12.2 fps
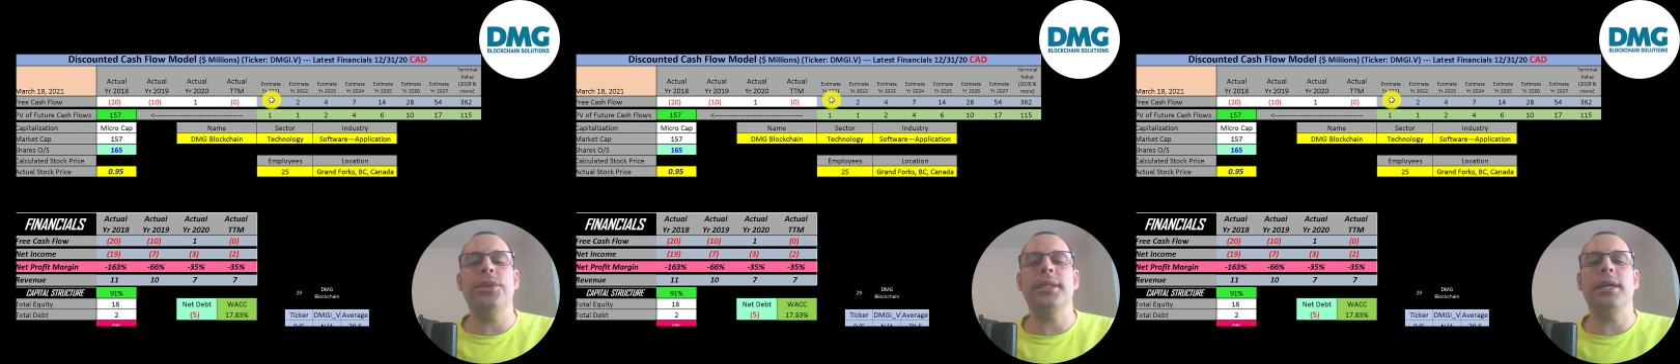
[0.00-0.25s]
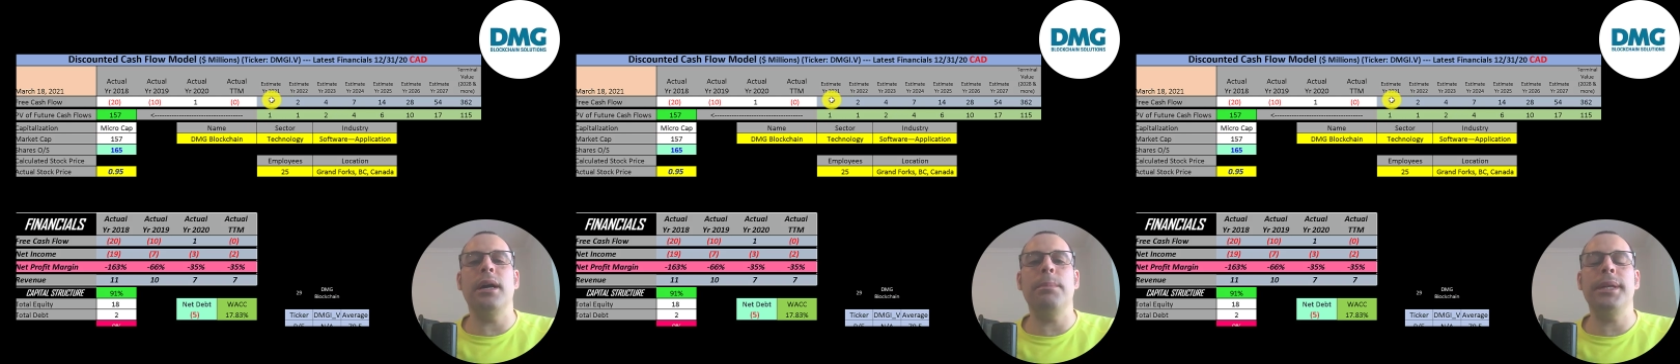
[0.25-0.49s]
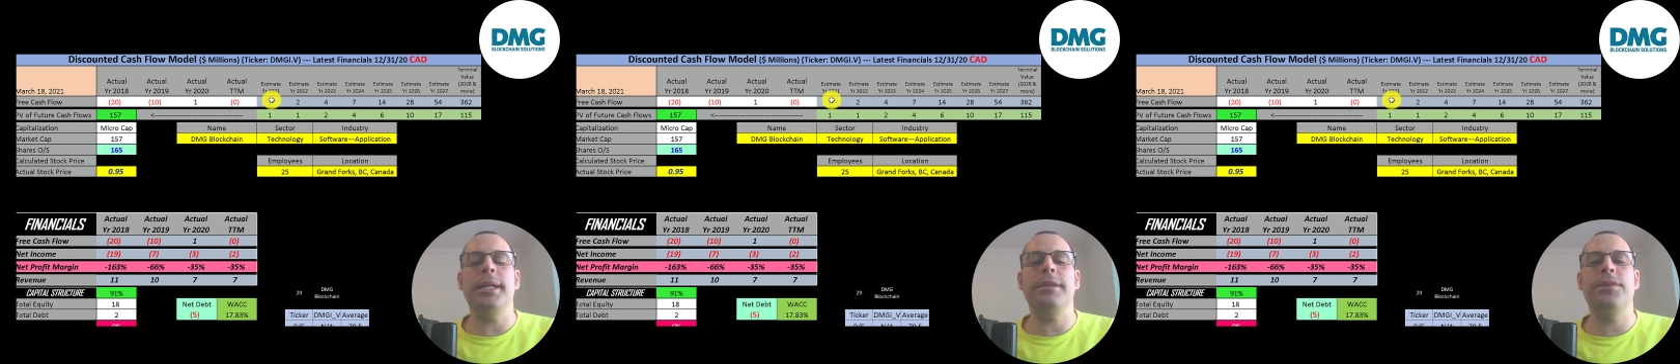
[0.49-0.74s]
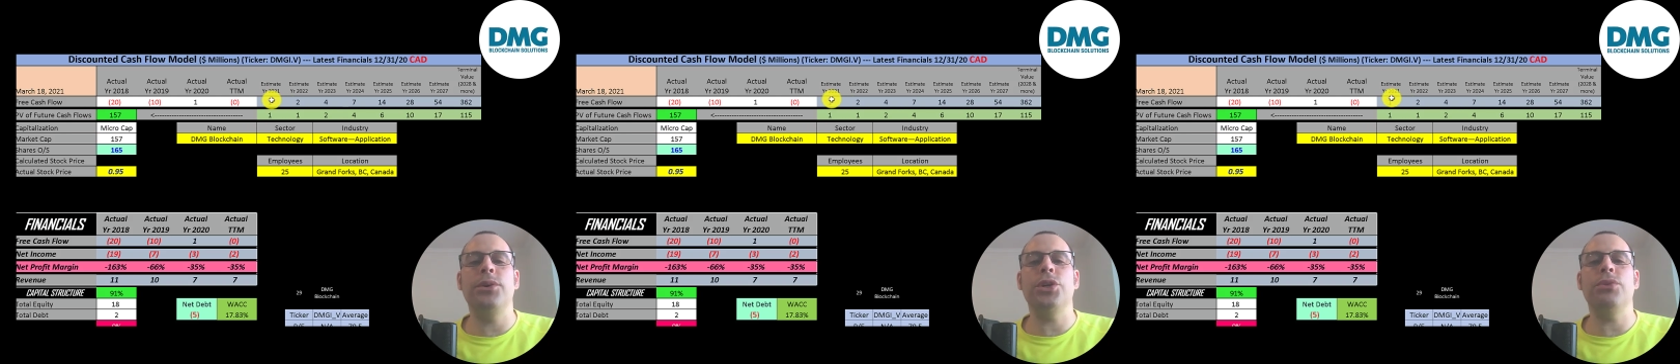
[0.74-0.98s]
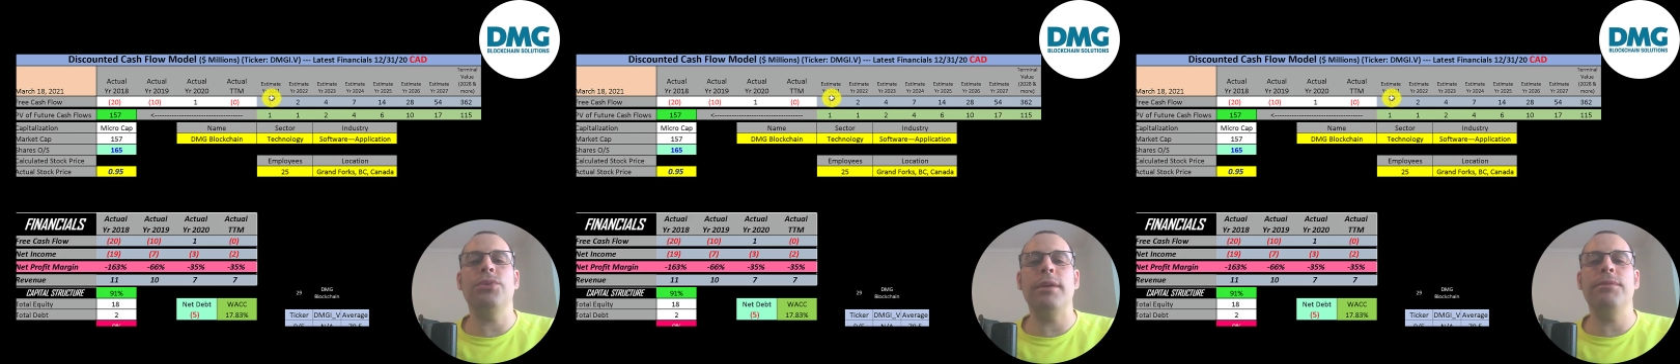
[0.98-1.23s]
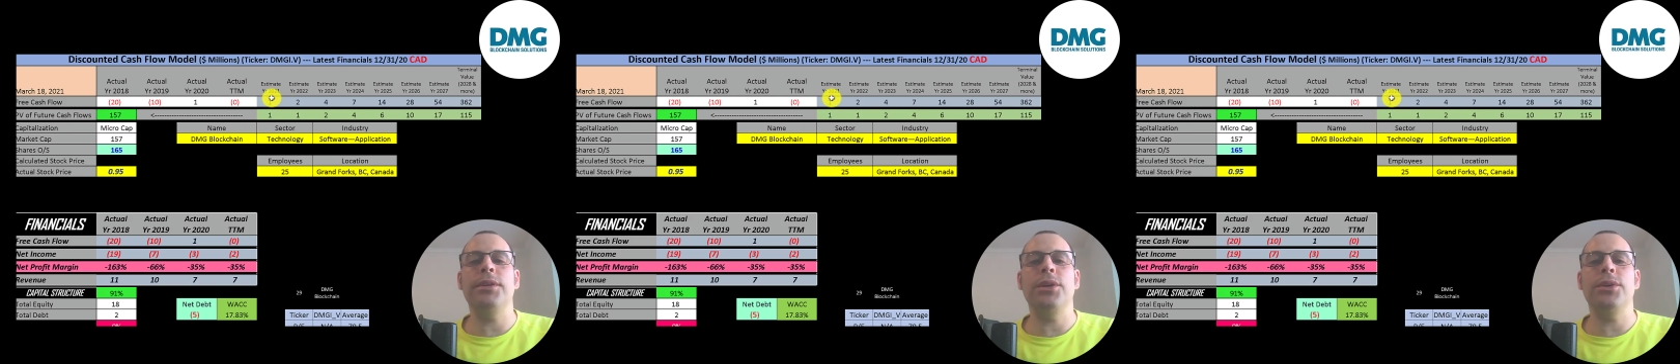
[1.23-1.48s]
this company's future
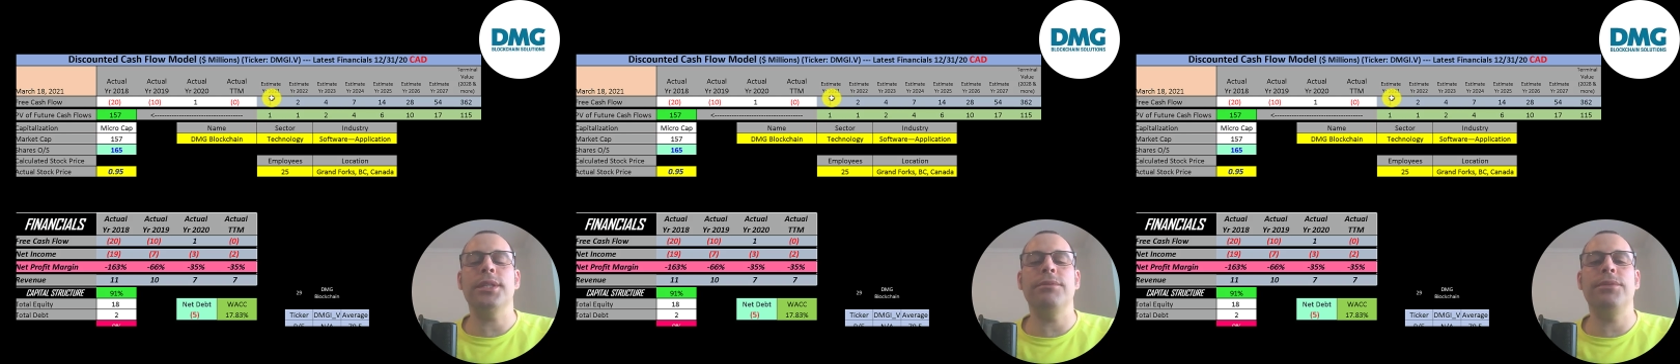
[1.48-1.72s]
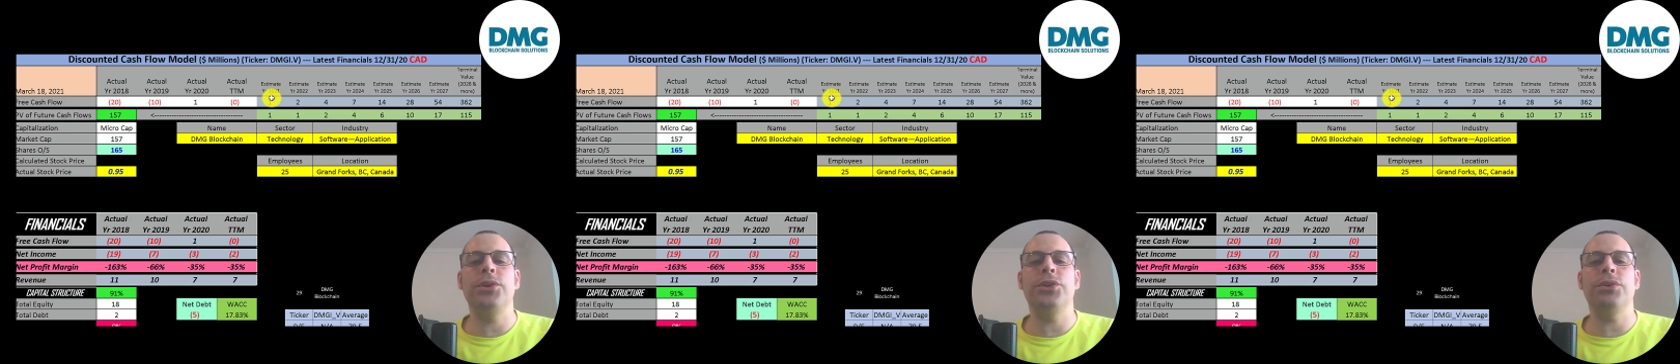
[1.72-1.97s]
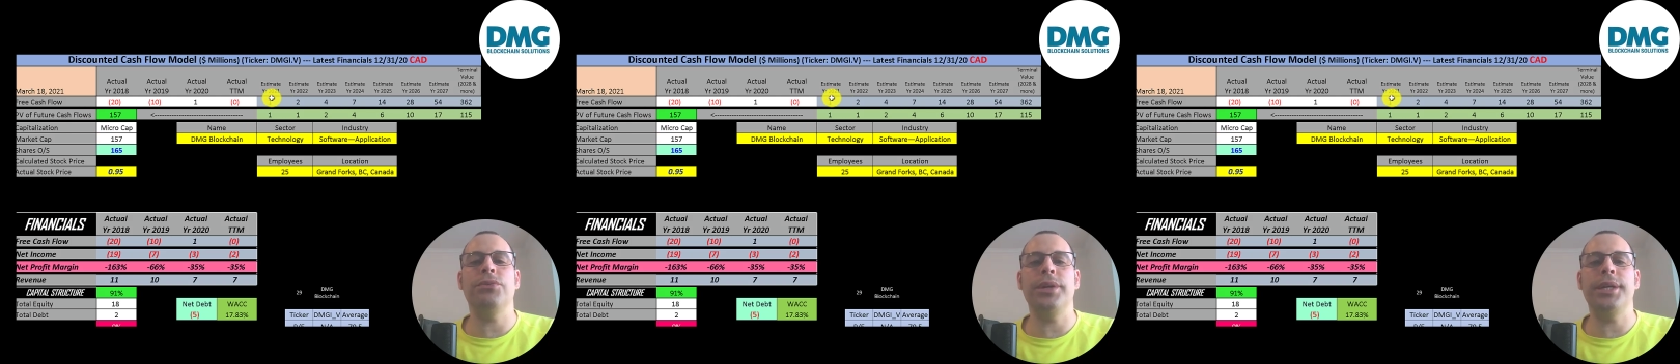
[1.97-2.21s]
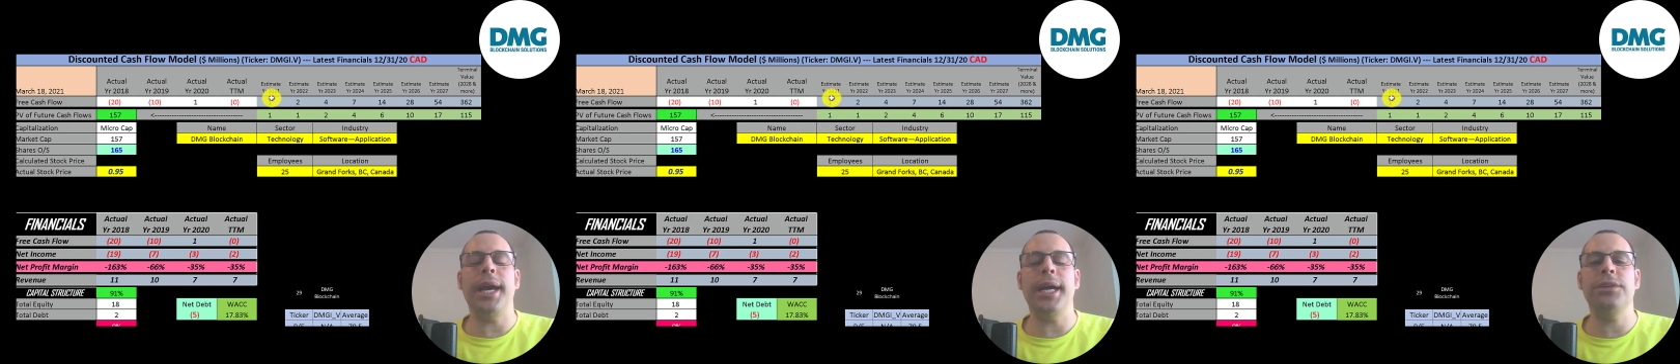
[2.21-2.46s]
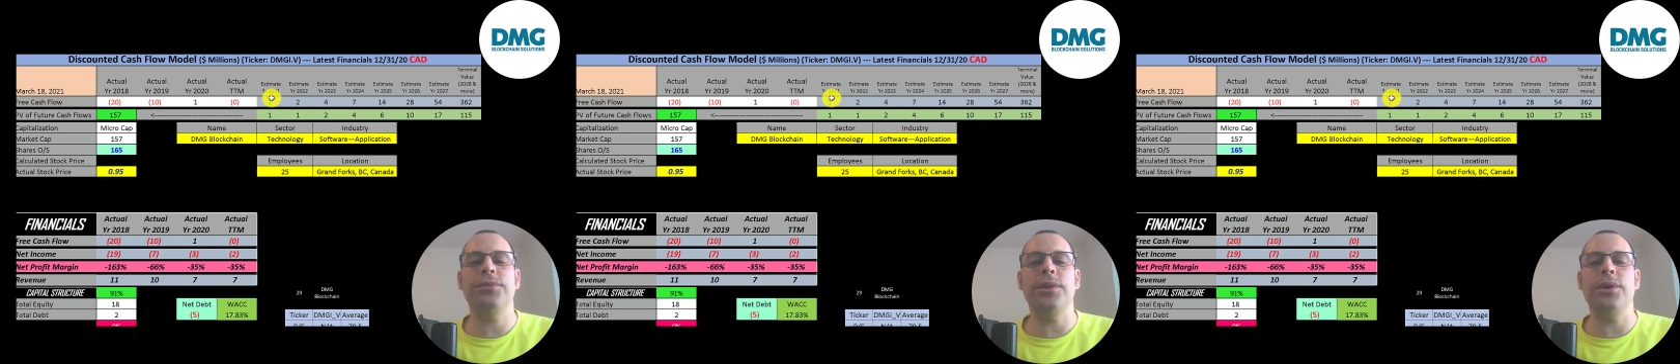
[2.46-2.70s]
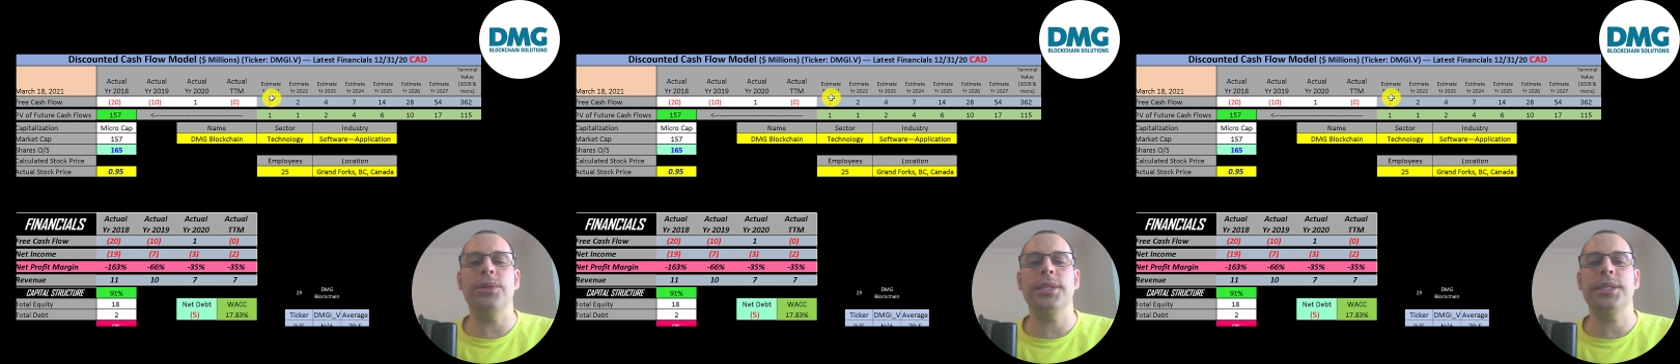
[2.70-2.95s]
revenues and future free cash
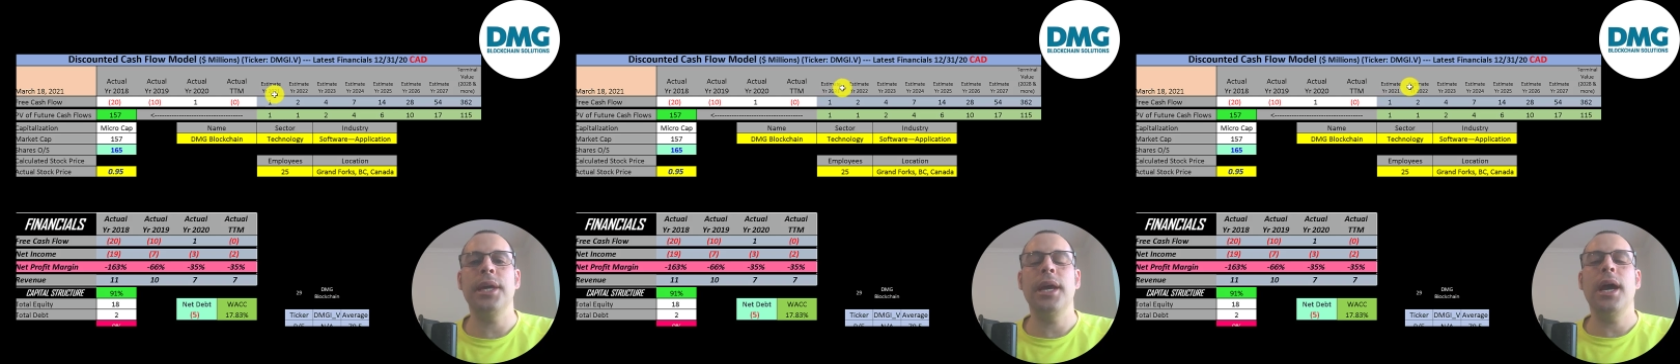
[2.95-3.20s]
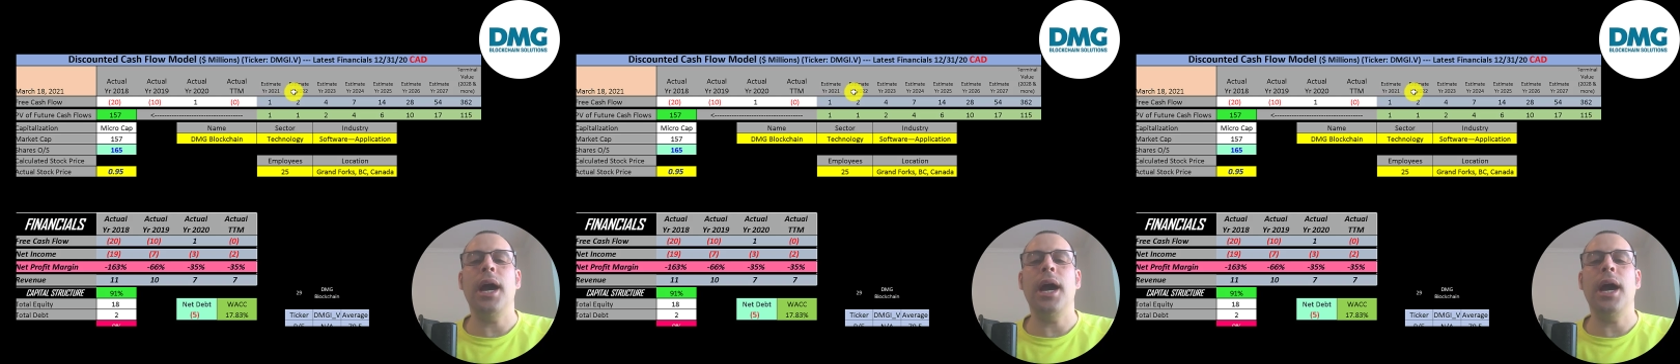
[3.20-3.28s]
flows,